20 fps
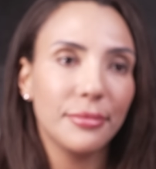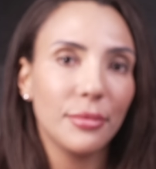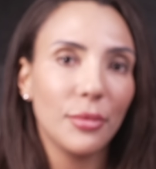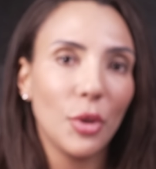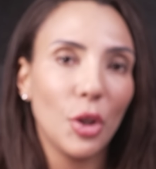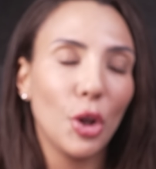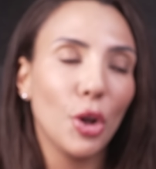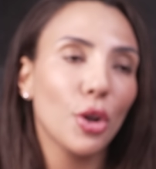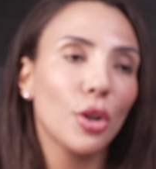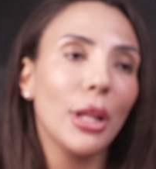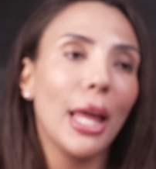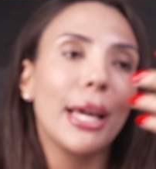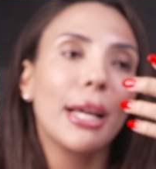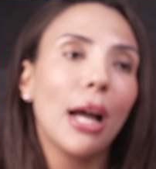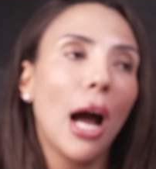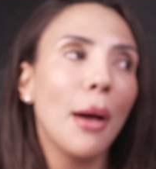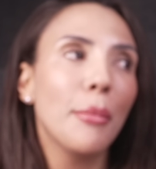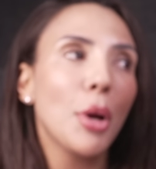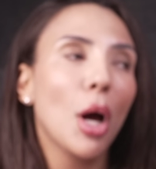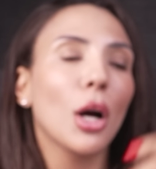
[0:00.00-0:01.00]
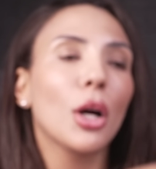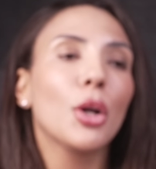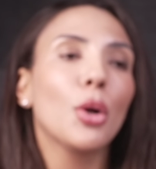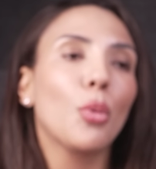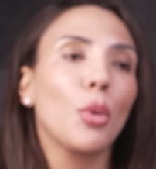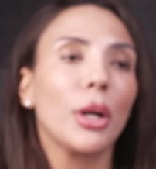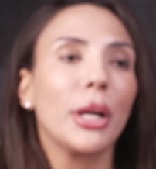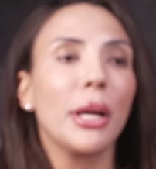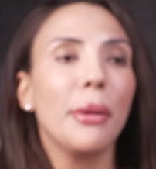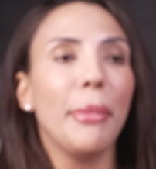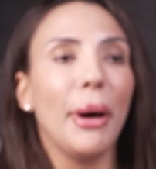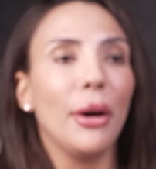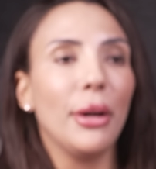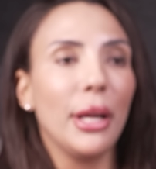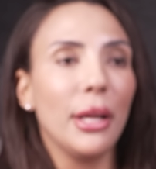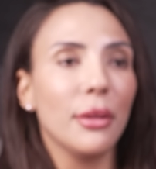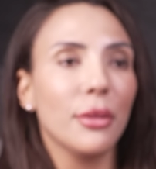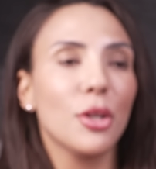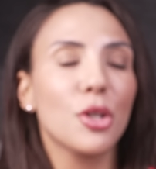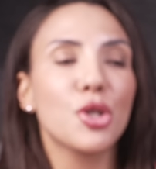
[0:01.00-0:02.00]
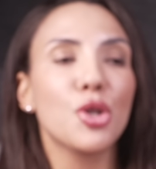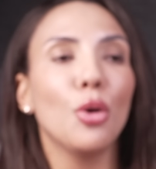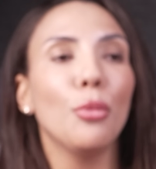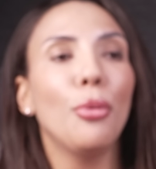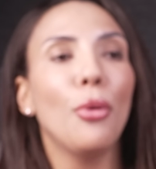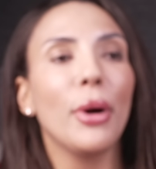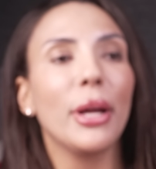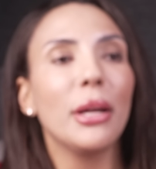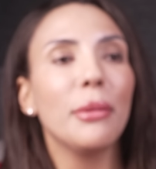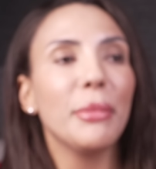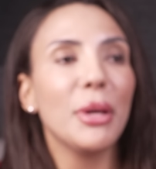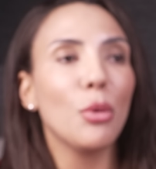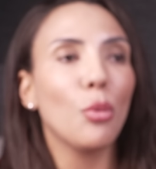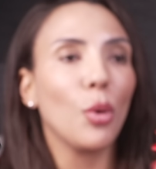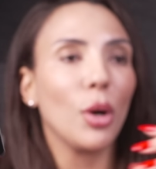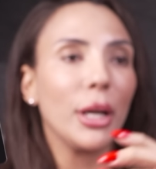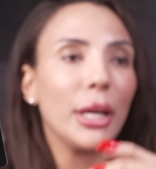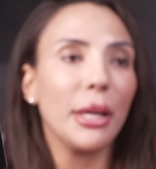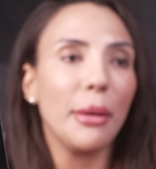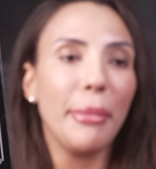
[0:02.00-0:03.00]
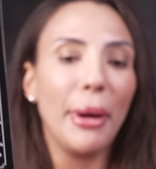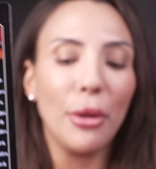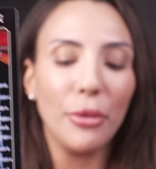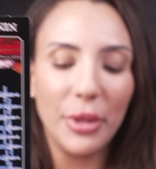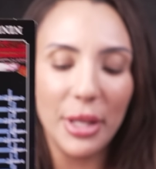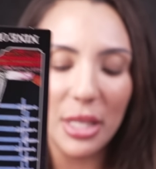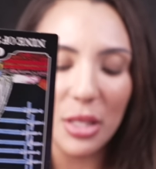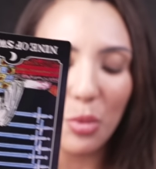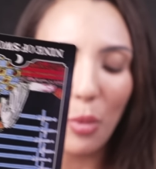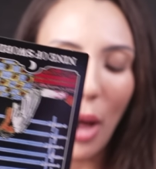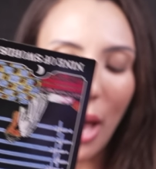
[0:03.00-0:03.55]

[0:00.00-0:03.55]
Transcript: You're like, I'm not going to worry about it. There's no point in me worrying about this.